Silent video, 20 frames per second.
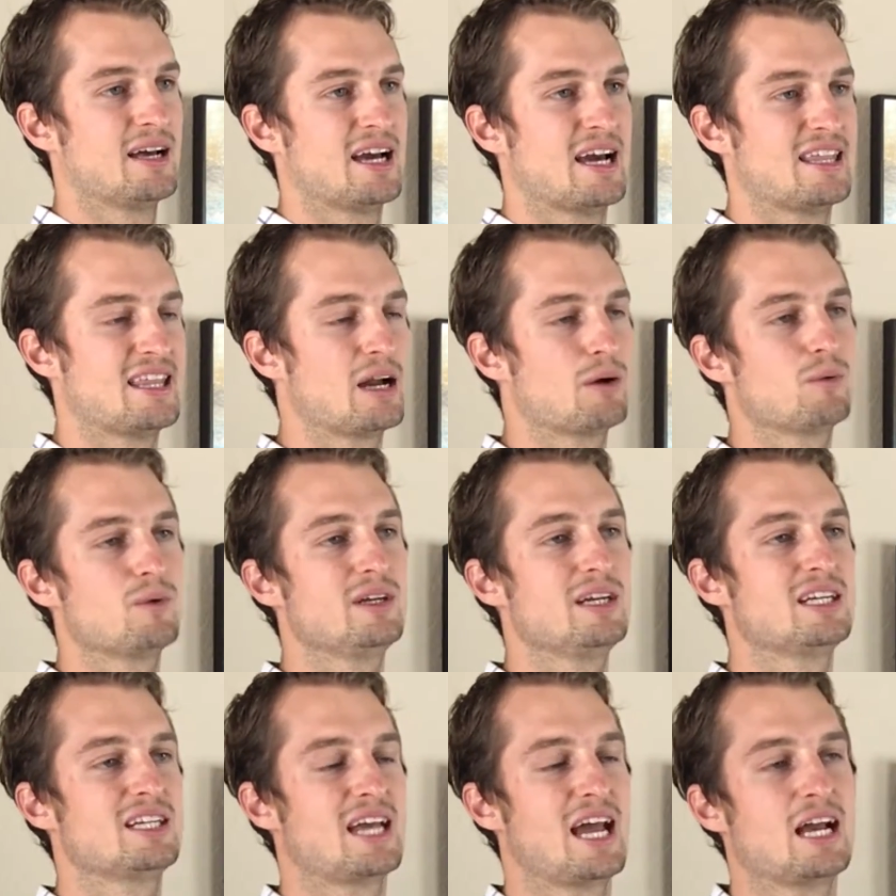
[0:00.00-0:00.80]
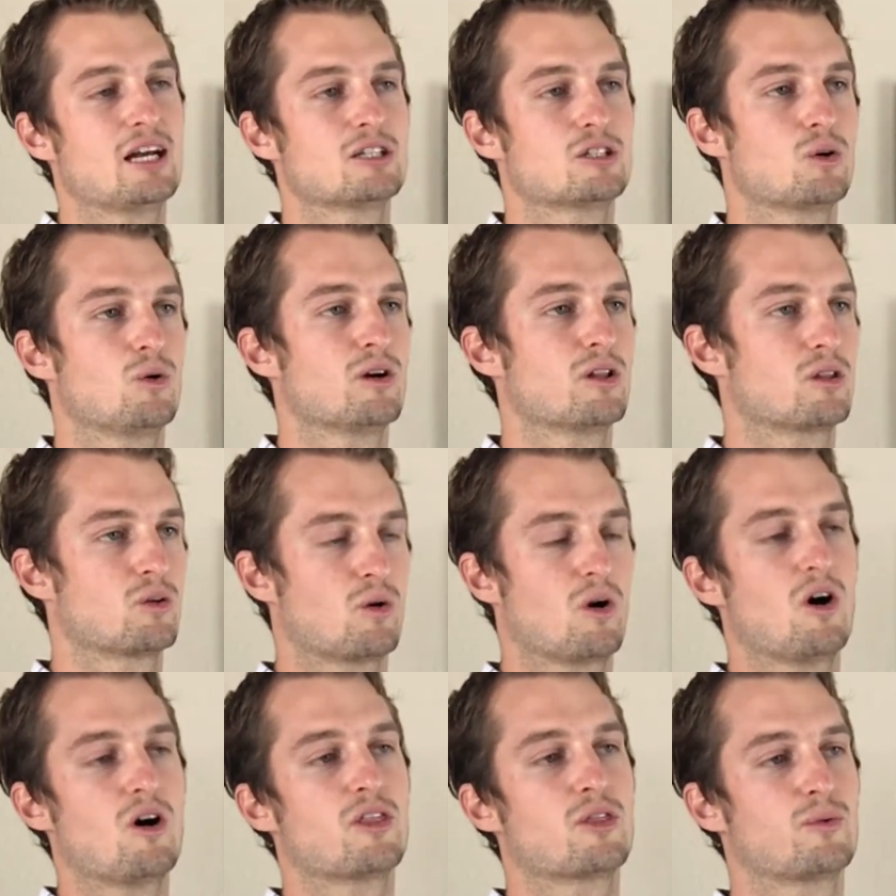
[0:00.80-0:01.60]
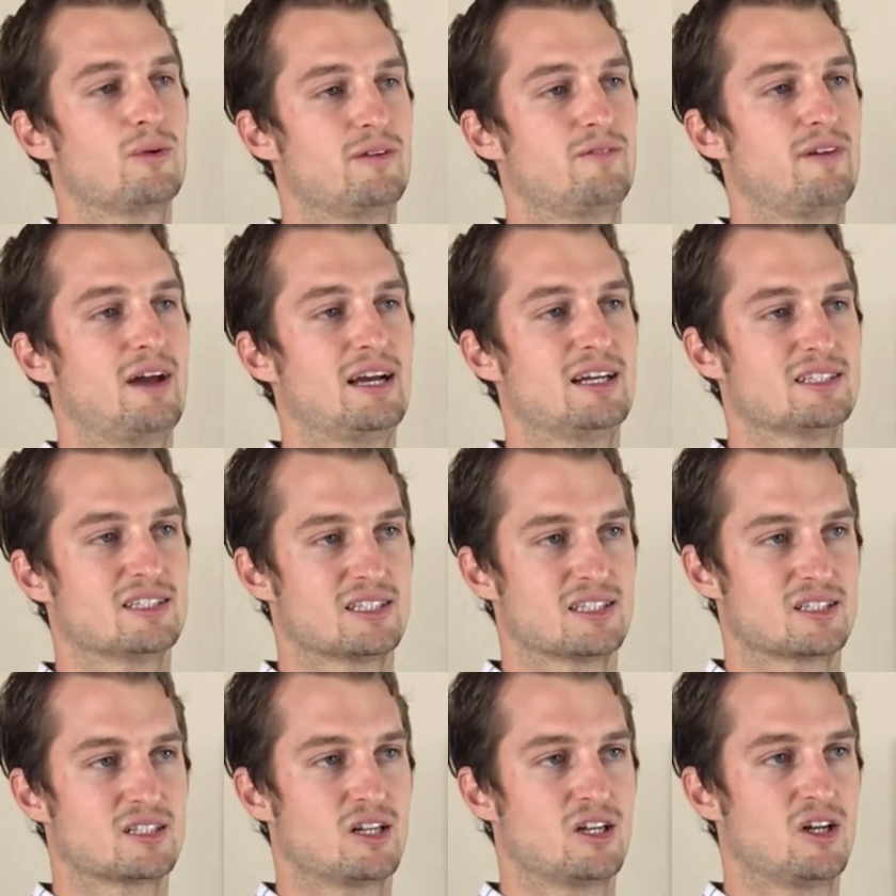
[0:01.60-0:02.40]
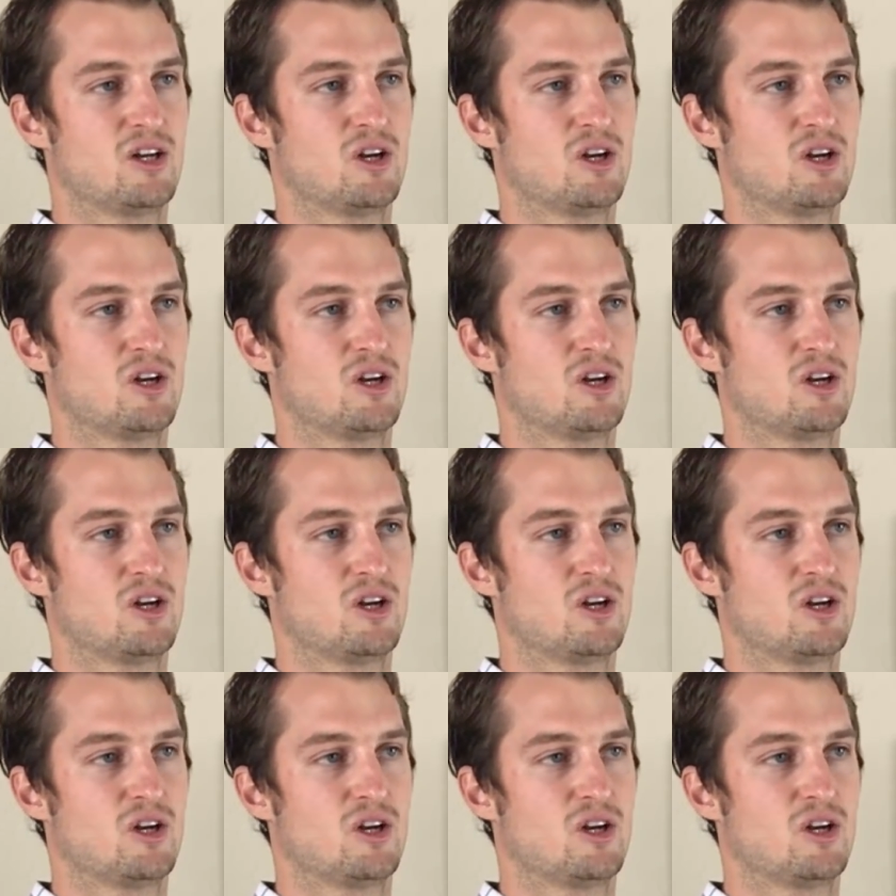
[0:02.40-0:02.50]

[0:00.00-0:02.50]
And that really takes going through all 3 phases.